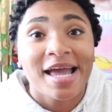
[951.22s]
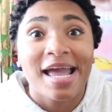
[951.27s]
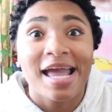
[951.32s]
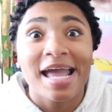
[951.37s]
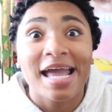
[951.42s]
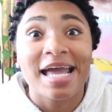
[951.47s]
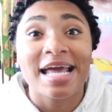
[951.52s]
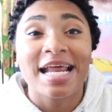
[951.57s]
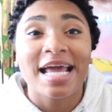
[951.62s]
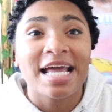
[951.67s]

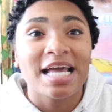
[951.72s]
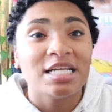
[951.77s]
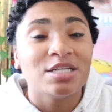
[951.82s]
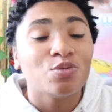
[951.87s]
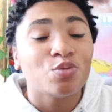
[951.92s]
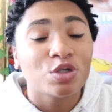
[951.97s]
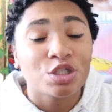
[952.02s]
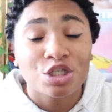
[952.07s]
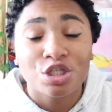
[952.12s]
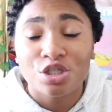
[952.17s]
and
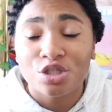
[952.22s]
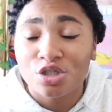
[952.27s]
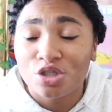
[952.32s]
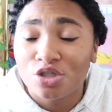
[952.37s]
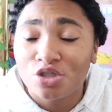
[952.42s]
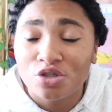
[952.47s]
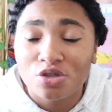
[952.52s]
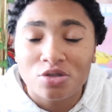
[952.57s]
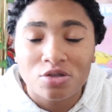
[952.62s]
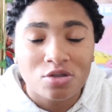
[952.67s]
it was
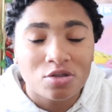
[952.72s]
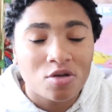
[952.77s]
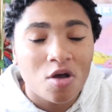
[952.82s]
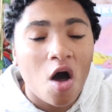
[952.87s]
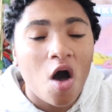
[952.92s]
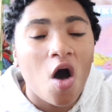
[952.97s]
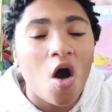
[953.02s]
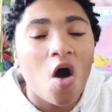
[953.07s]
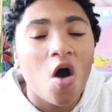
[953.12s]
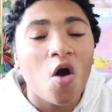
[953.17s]

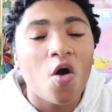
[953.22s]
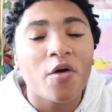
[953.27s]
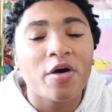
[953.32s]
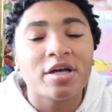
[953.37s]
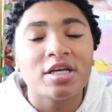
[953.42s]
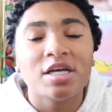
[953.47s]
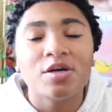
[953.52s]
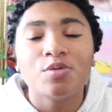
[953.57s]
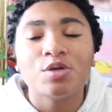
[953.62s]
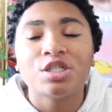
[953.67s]

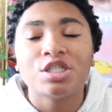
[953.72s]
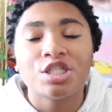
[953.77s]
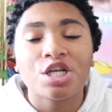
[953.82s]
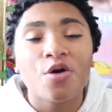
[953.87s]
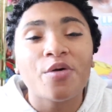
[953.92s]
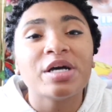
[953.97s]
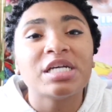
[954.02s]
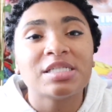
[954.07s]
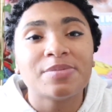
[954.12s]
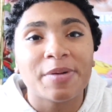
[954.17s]
so
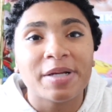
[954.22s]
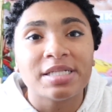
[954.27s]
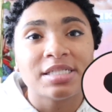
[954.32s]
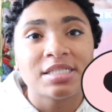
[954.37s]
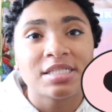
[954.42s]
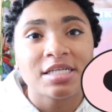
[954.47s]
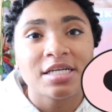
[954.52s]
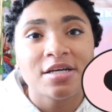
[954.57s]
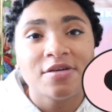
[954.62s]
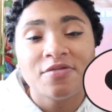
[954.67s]

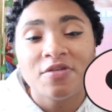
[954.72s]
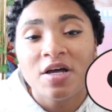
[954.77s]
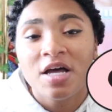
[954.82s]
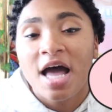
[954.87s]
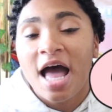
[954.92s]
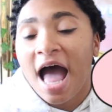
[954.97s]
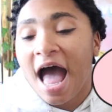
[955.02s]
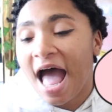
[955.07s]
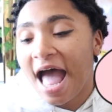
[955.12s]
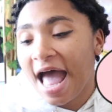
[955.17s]
expensive.
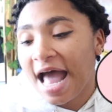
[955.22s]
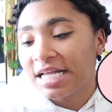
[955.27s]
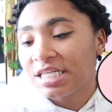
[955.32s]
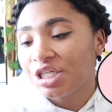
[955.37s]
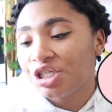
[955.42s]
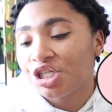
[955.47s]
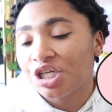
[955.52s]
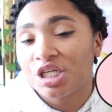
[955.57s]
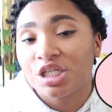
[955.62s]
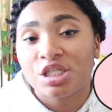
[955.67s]
I had
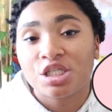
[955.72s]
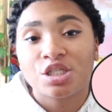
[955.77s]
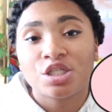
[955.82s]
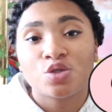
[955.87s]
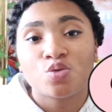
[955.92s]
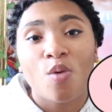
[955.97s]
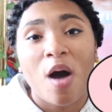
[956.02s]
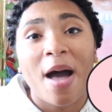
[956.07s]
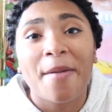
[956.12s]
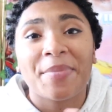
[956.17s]
to
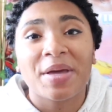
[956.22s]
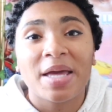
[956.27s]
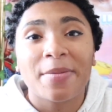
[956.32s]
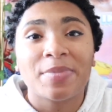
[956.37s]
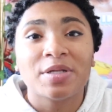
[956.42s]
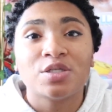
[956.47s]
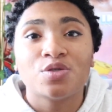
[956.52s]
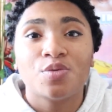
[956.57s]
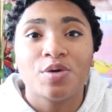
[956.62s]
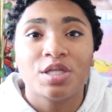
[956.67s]
just swap in
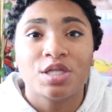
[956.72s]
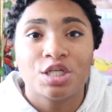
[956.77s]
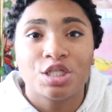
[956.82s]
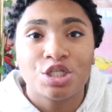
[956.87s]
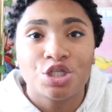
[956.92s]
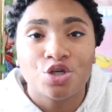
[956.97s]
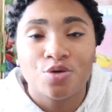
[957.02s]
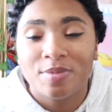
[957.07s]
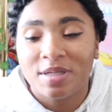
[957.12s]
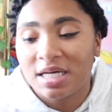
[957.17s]
between the
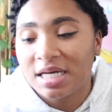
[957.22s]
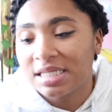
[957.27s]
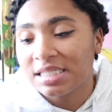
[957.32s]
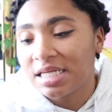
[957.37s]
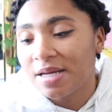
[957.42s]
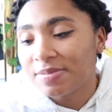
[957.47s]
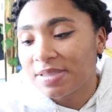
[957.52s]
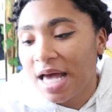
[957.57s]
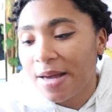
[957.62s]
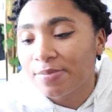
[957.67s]
two because
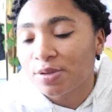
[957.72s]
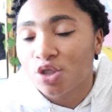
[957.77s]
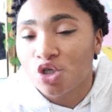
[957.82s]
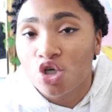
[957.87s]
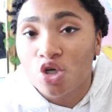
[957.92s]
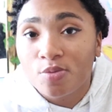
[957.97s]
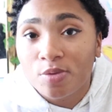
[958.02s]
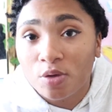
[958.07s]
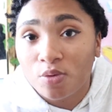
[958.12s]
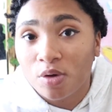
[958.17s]
sometimes
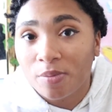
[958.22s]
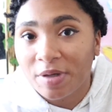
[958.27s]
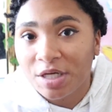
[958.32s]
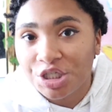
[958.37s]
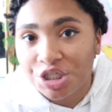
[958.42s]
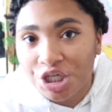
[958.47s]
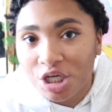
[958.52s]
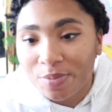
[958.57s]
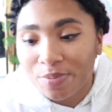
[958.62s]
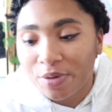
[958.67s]
Uber will be
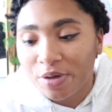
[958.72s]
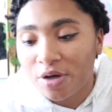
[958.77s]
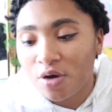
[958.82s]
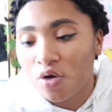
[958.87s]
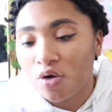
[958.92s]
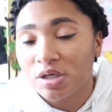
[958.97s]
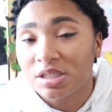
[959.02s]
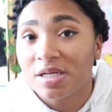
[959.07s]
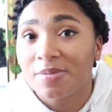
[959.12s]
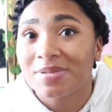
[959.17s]
cheaper
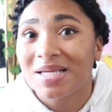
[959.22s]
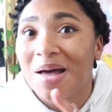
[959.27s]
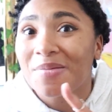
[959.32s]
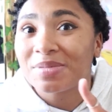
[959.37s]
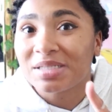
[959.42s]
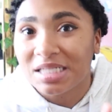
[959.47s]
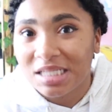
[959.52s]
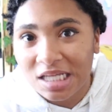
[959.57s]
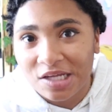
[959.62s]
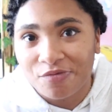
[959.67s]
or
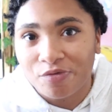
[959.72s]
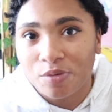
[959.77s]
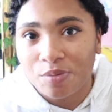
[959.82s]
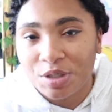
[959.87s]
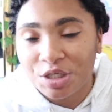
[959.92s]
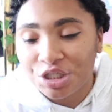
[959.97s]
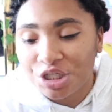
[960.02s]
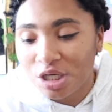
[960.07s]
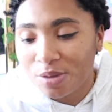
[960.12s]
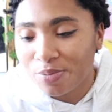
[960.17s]
sometimes Lyft will
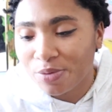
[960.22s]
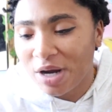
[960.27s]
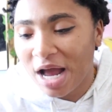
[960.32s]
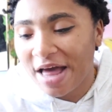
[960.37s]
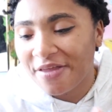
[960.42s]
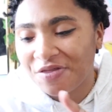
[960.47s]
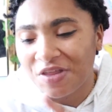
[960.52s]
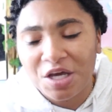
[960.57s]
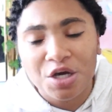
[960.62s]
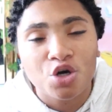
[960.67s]
be cheaper.
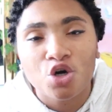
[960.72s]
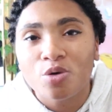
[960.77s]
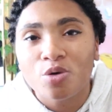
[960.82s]
I think